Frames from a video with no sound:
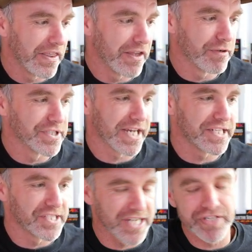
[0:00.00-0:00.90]
There is a
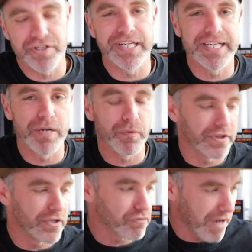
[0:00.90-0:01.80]
set you can get
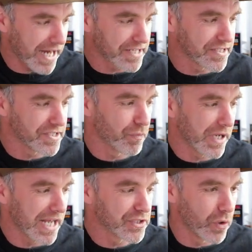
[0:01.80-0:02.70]
with the dragsters, and
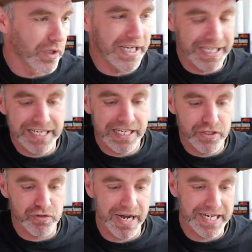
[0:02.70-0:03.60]
we are talking
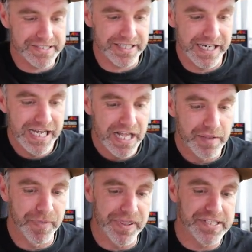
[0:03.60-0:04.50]
another dragster,
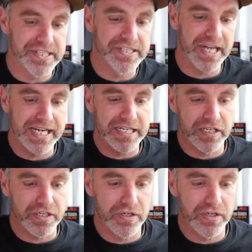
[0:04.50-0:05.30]
but this is a